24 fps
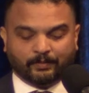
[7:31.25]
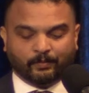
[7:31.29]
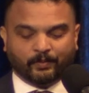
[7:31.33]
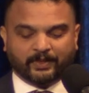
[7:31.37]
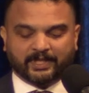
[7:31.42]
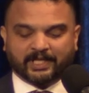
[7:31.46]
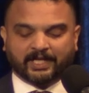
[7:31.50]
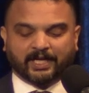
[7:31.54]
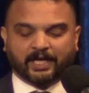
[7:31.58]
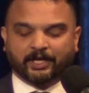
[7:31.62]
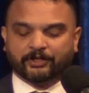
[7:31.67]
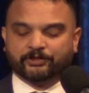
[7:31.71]

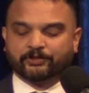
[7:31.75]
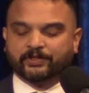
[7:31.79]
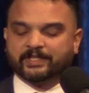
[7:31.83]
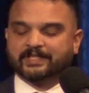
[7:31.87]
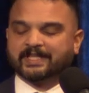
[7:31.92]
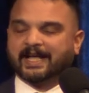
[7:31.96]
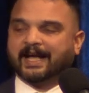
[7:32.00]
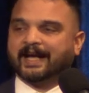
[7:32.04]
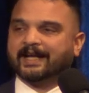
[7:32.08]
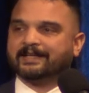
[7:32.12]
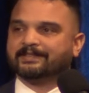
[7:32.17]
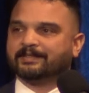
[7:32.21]
With the
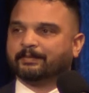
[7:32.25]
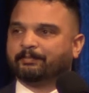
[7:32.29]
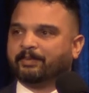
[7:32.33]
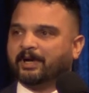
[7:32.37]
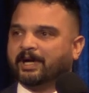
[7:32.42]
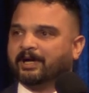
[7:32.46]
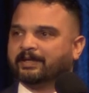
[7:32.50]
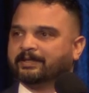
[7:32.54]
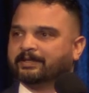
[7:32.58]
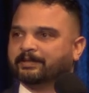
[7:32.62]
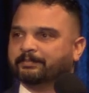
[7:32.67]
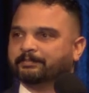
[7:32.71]
country's eyes
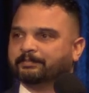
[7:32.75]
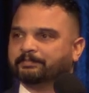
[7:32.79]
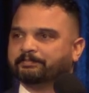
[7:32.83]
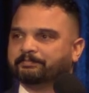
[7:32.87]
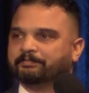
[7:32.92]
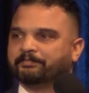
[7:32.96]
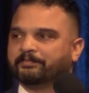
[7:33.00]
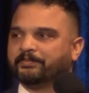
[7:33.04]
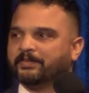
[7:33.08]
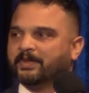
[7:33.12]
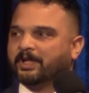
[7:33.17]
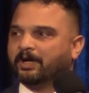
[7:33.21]
upon him,
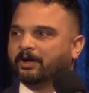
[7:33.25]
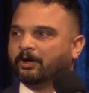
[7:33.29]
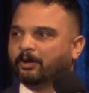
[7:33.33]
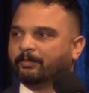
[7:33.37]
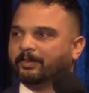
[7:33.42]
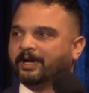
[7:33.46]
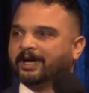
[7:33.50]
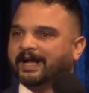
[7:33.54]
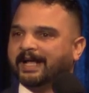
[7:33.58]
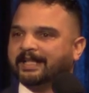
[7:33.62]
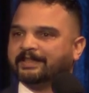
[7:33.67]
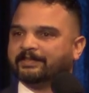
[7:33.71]

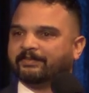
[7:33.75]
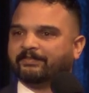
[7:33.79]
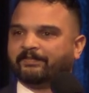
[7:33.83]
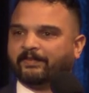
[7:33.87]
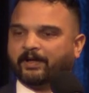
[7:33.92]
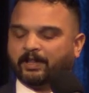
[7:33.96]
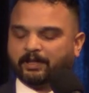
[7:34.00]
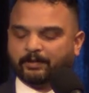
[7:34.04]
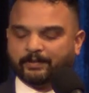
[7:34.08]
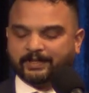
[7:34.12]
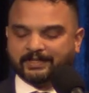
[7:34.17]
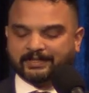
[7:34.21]
Omar had the
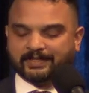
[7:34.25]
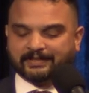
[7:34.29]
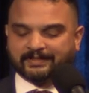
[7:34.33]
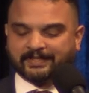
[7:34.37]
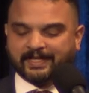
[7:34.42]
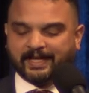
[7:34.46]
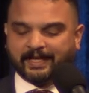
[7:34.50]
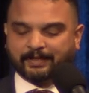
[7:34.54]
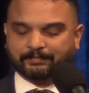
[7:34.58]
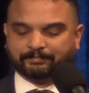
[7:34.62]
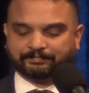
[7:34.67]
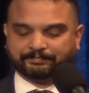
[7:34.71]
following to
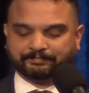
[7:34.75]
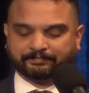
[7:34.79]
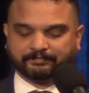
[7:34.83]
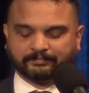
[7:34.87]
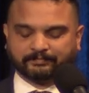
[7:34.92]
say: